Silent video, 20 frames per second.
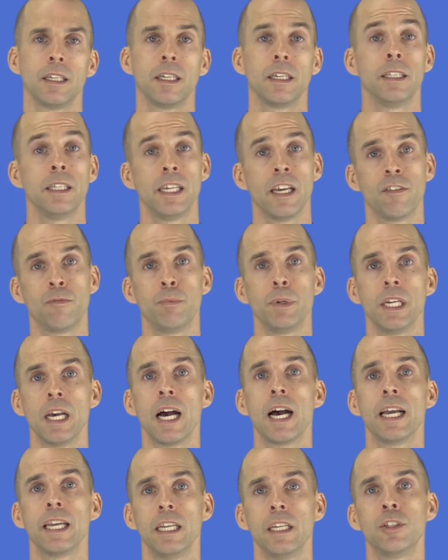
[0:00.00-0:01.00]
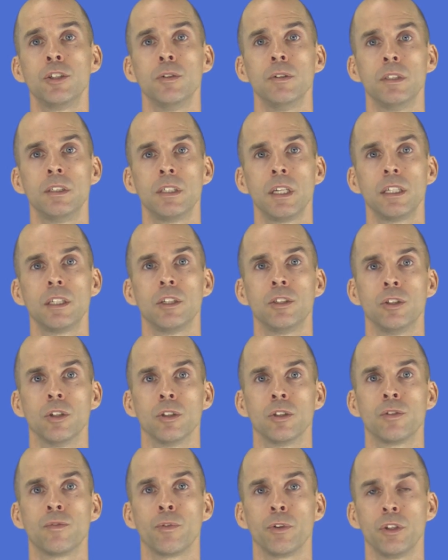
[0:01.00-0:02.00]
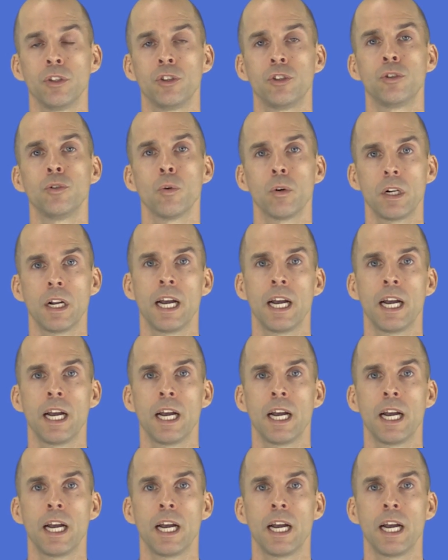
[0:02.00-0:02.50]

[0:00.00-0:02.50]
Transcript: The FBI issued signatures for the Snort